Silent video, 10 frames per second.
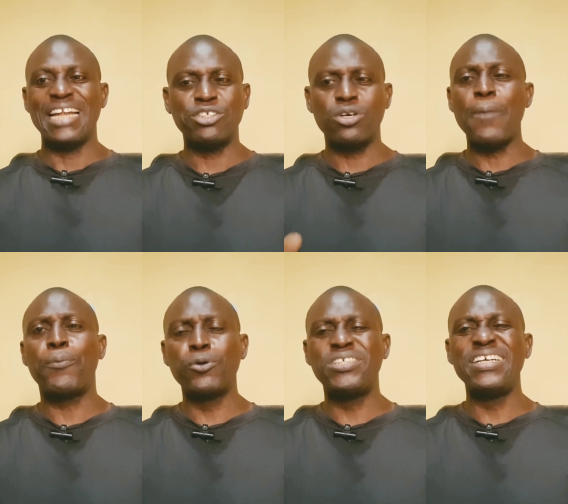
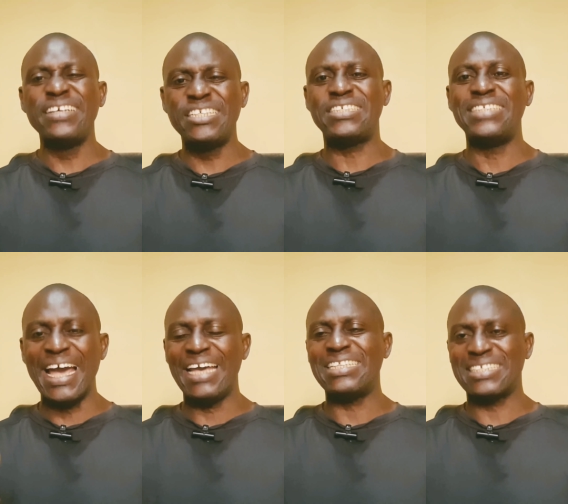natural protein
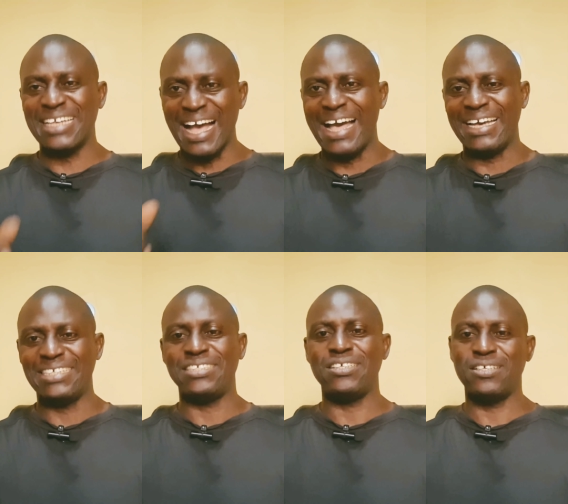rich diet guide